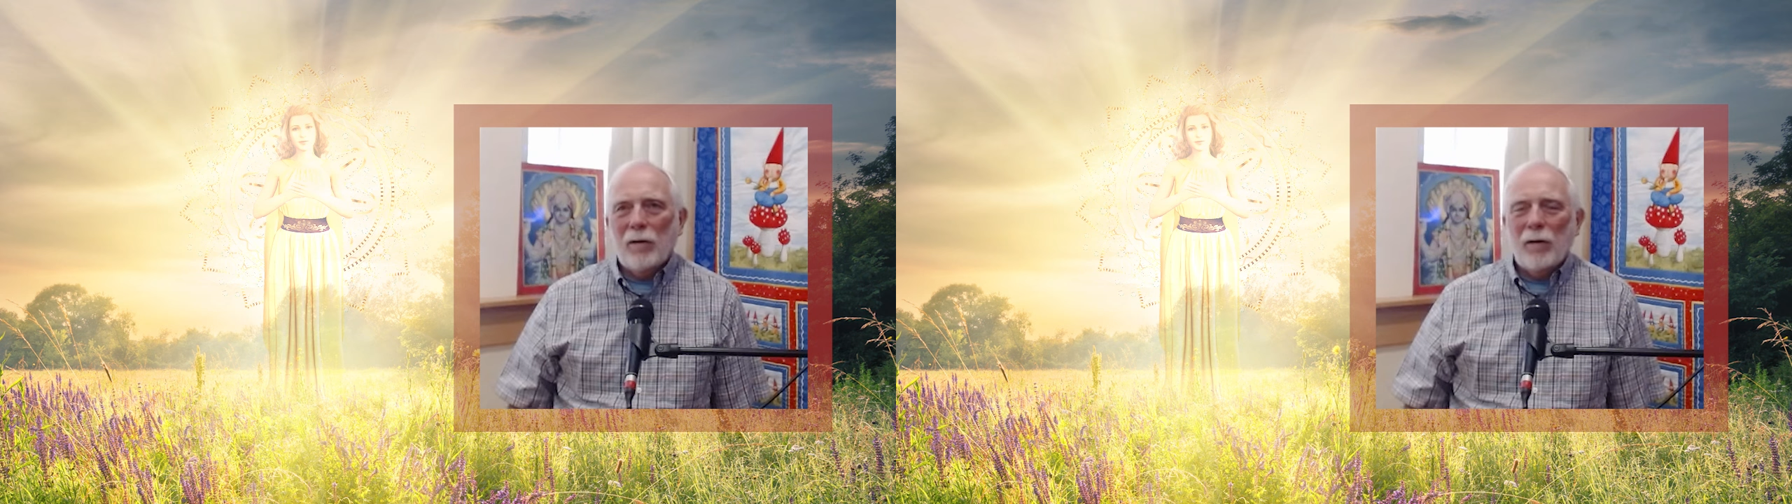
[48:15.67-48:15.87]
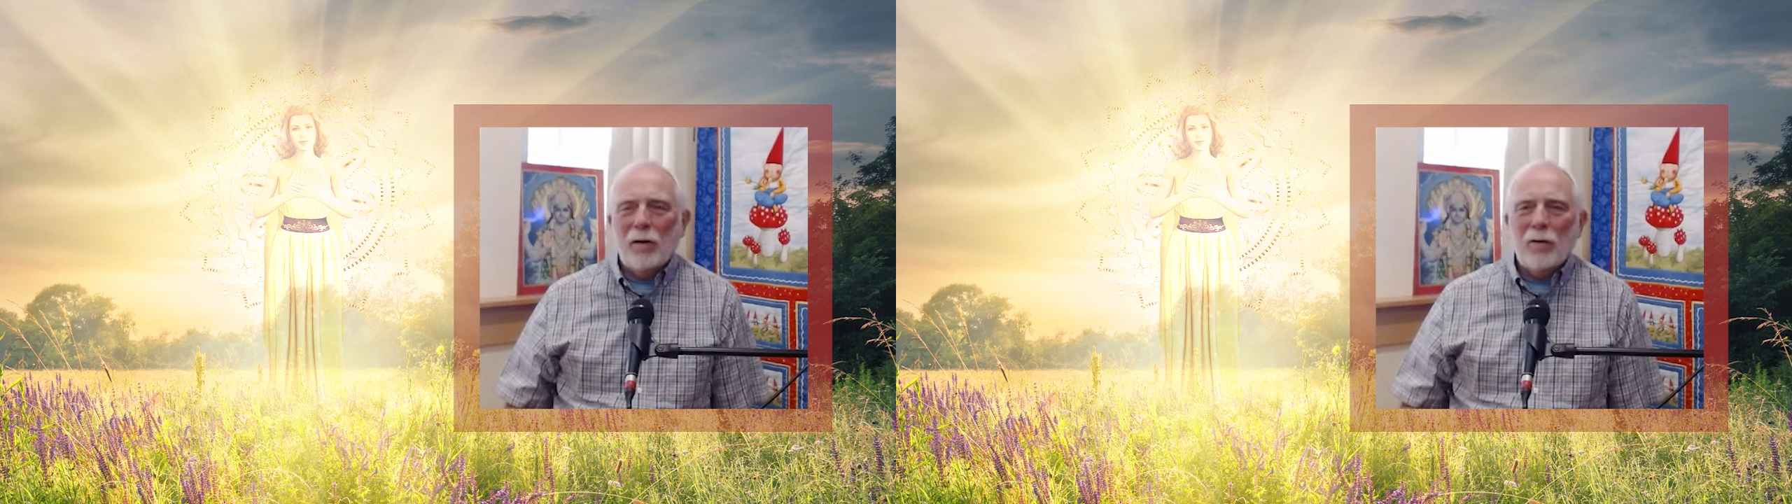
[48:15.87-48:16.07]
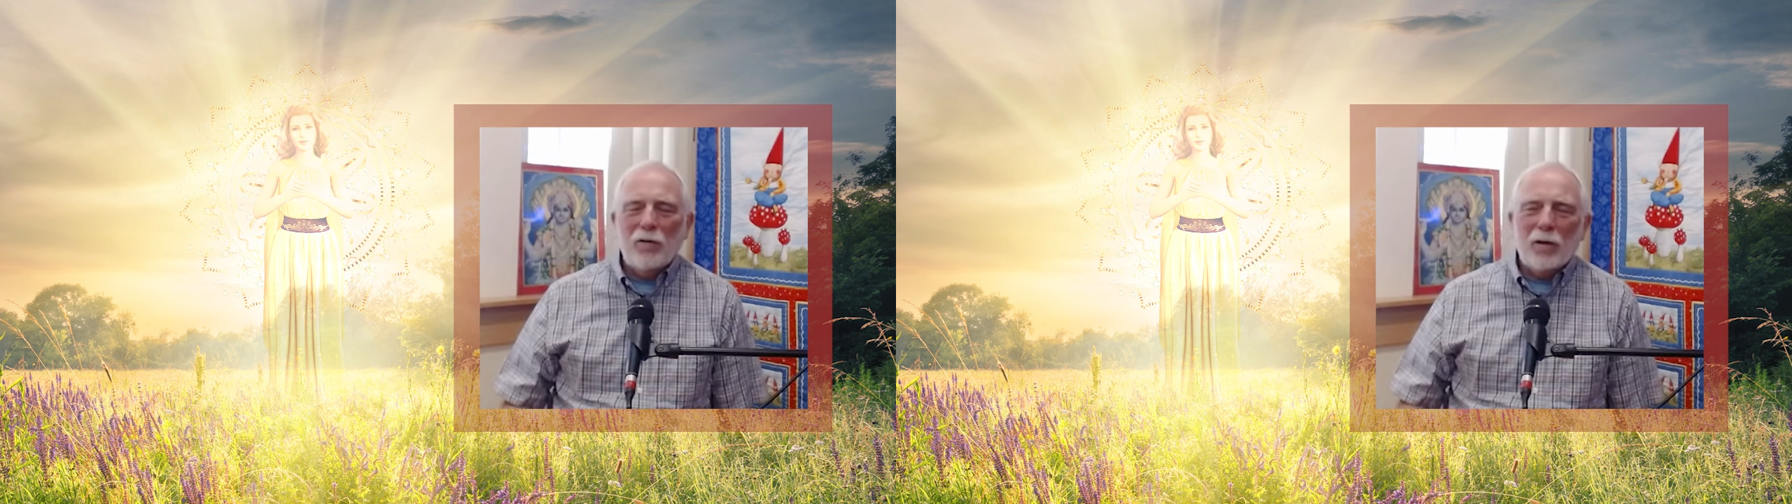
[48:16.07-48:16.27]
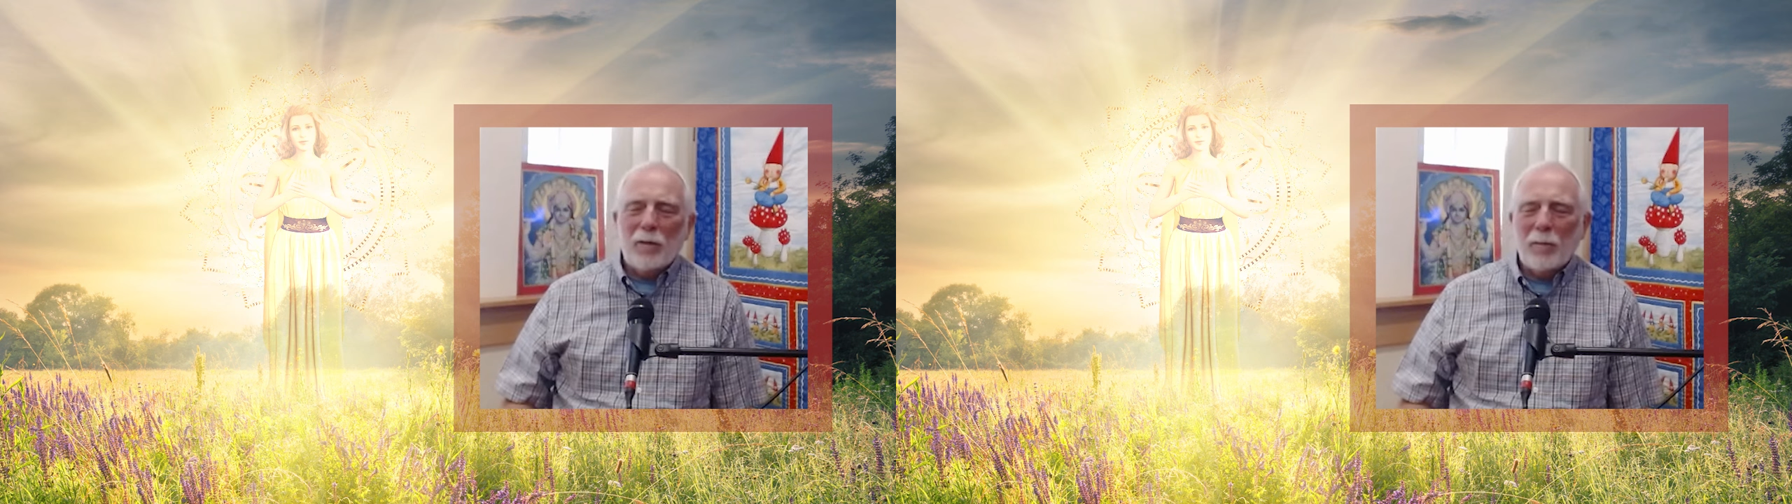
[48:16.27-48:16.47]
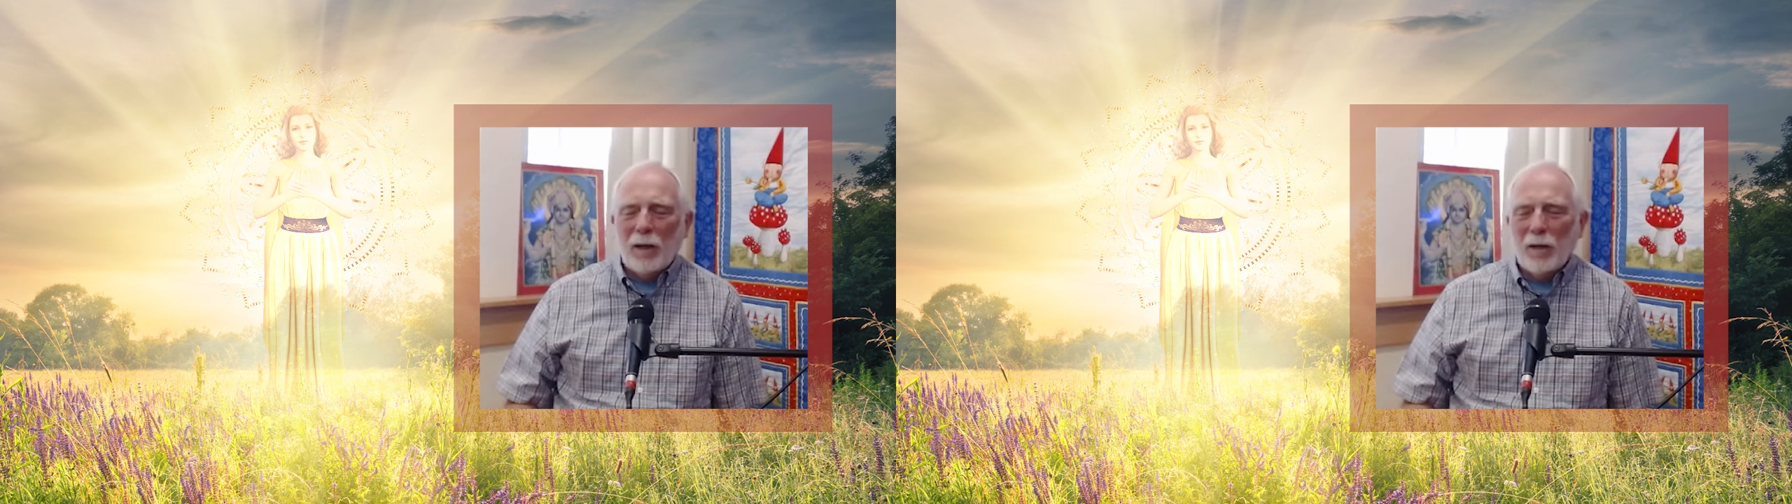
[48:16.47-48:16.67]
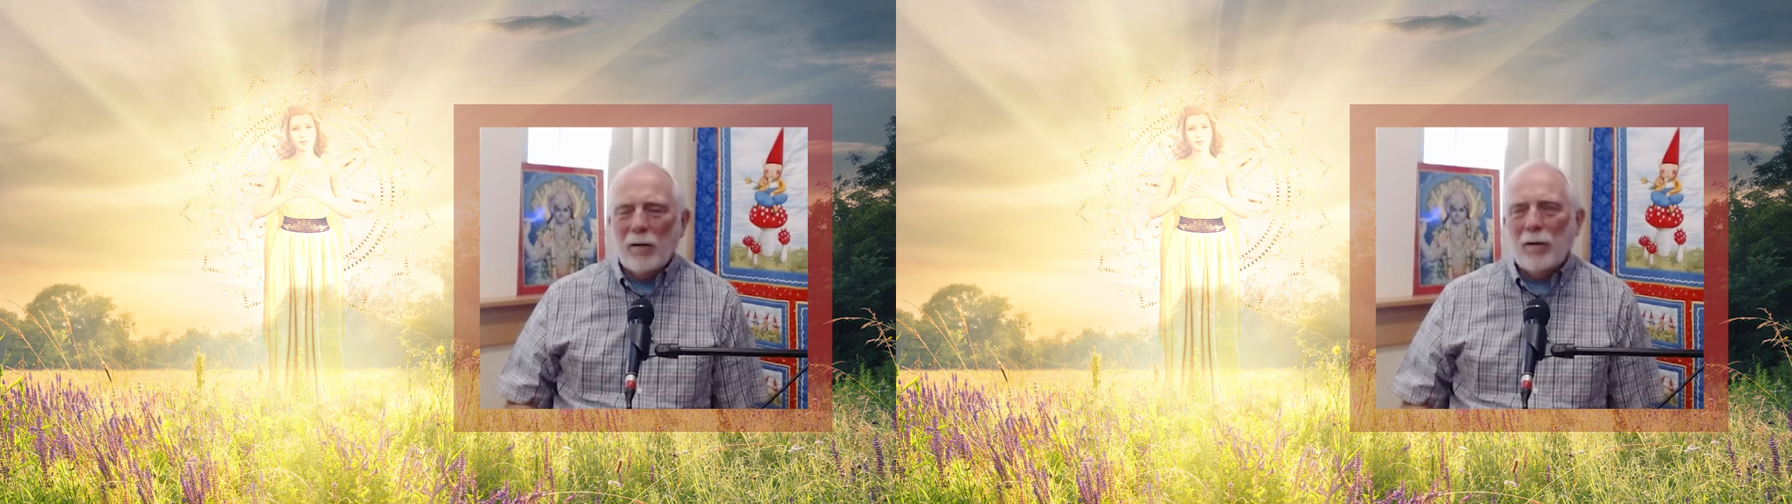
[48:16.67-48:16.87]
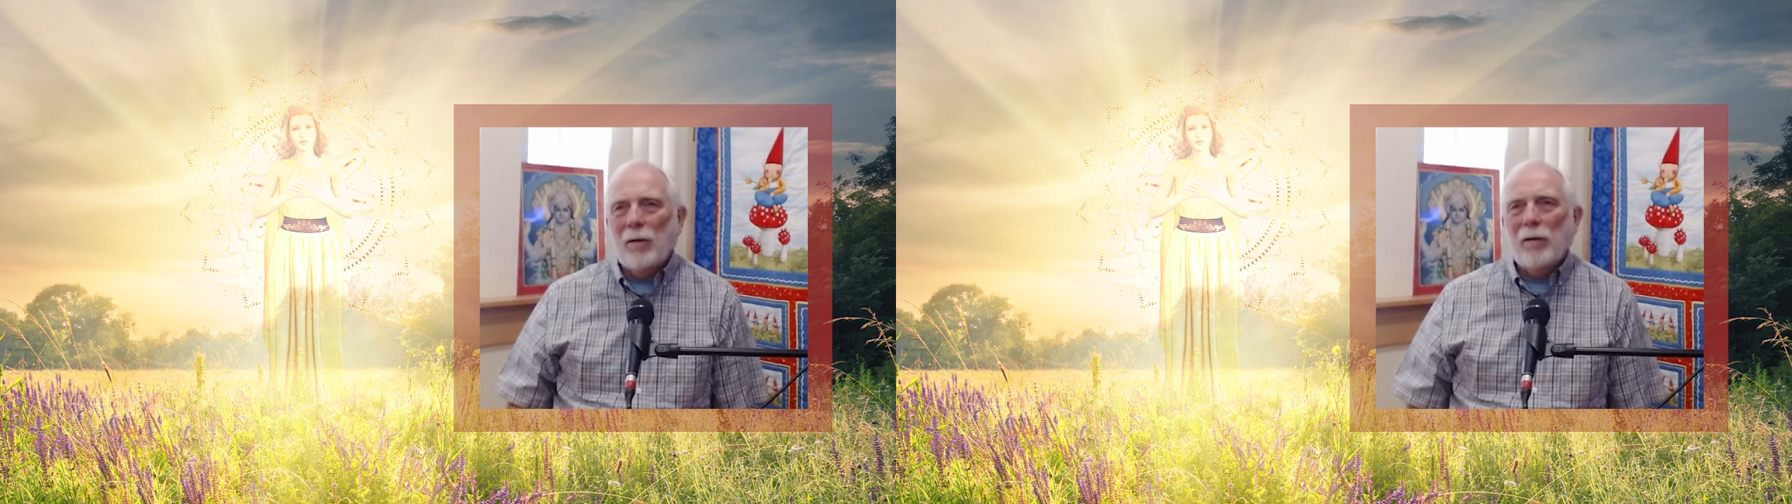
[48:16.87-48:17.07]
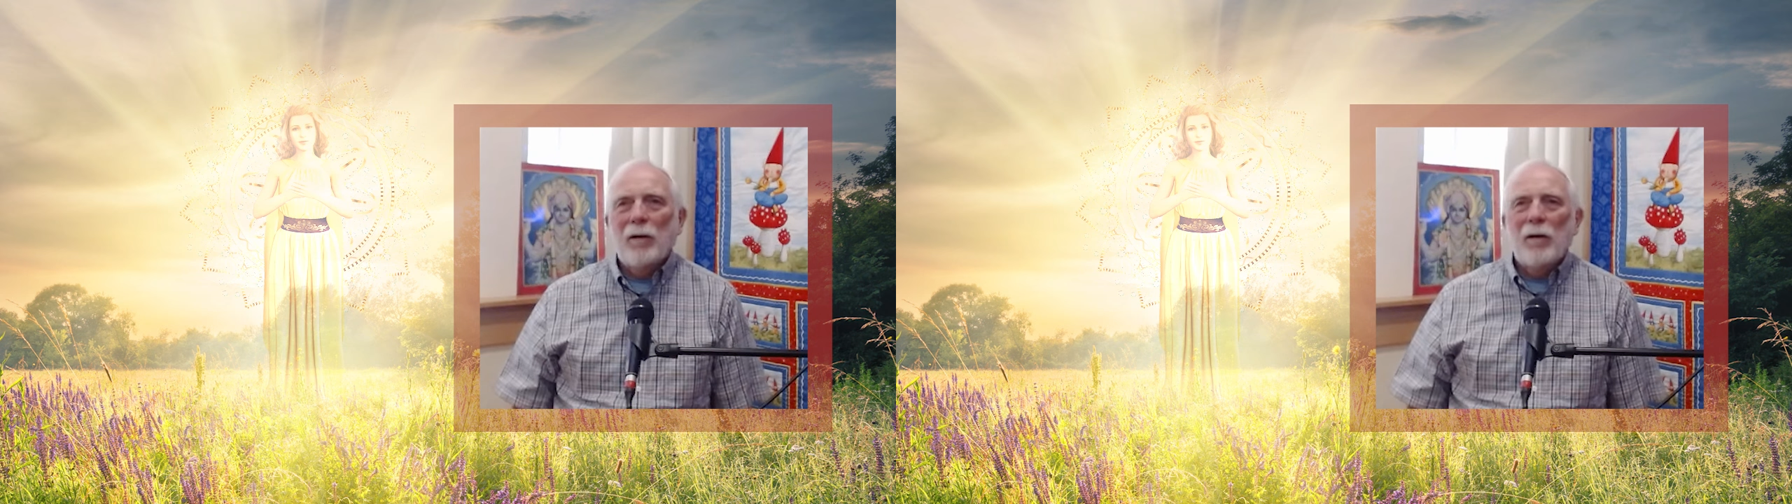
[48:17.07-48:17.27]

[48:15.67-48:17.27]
or, you know, check the mail and